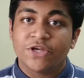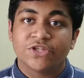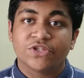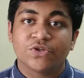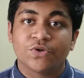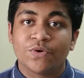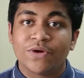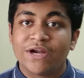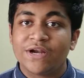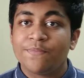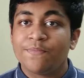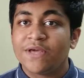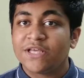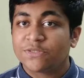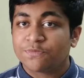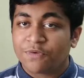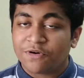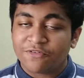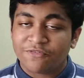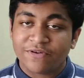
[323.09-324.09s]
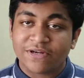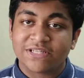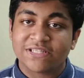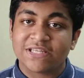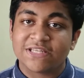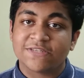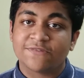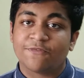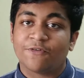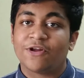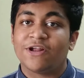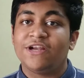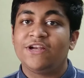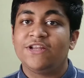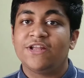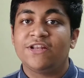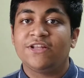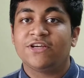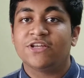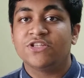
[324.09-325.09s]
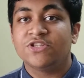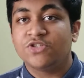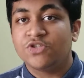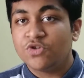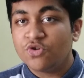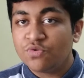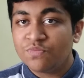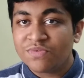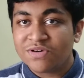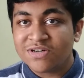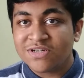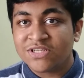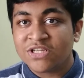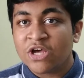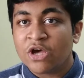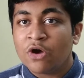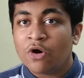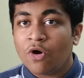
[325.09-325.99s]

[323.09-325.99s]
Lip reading: So it makes perfect sense for Indian consumers.